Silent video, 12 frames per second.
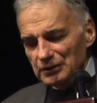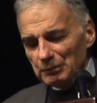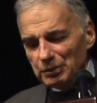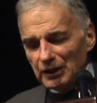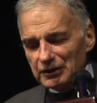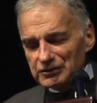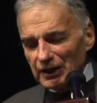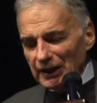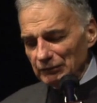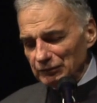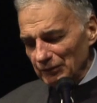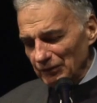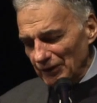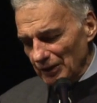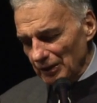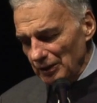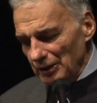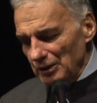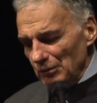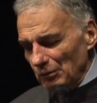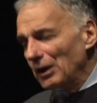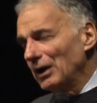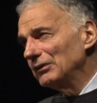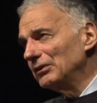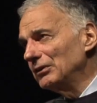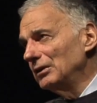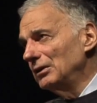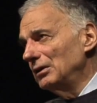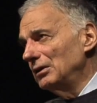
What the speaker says: to pledge half of their wealth